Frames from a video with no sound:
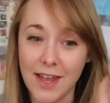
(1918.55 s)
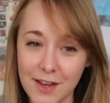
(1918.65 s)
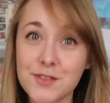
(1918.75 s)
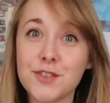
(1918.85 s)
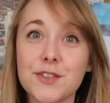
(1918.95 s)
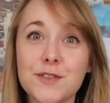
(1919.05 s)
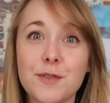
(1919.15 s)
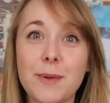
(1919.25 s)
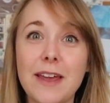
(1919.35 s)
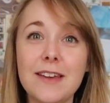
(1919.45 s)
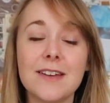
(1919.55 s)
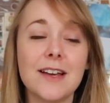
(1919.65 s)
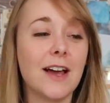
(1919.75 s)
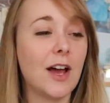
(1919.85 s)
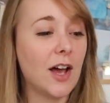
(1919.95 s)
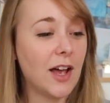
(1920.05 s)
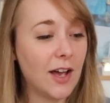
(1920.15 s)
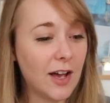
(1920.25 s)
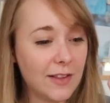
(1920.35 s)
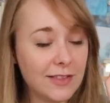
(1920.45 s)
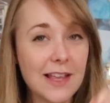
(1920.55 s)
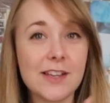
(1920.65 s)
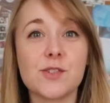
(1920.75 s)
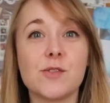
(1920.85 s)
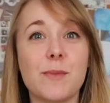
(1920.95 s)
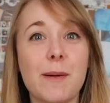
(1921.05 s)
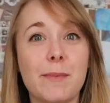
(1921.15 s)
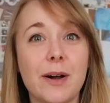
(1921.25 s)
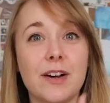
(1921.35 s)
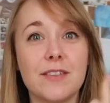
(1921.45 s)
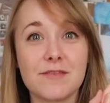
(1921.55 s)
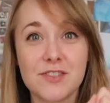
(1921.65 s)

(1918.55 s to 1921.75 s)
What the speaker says: is good for me. Let's all remember,